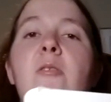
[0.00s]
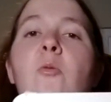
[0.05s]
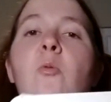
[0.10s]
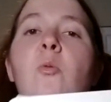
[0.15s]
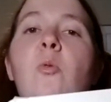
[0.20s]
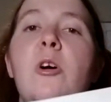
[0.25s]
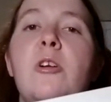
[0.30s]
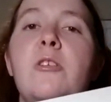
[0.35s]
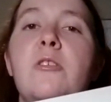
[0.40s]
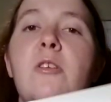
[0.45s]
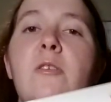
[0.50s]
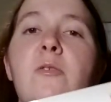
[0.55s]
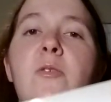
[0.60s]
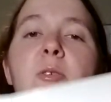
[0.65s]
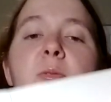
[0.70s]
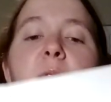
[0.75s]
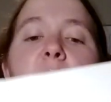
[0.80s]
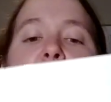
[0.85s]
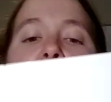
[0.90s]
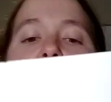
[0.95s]

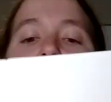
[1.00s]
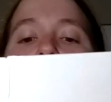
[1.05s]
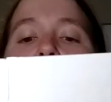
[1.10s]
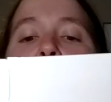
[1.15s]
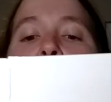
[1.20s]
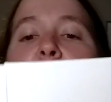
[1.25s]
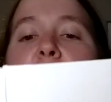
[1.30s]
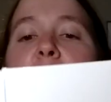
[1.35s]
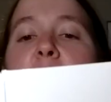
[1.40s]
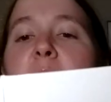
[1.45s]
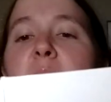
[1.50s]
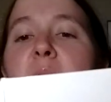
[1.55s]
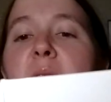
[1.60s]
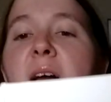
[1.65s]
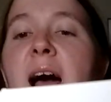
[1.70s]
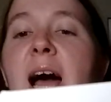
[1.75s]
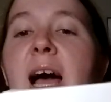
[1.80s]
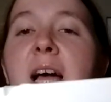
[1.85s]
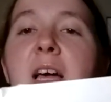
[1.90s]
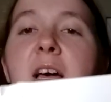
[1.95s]
wonderful, wonderful
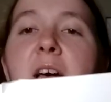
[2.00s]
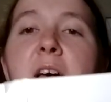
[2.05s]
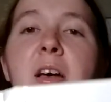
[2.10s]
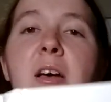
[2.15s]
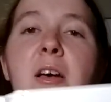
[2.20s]
black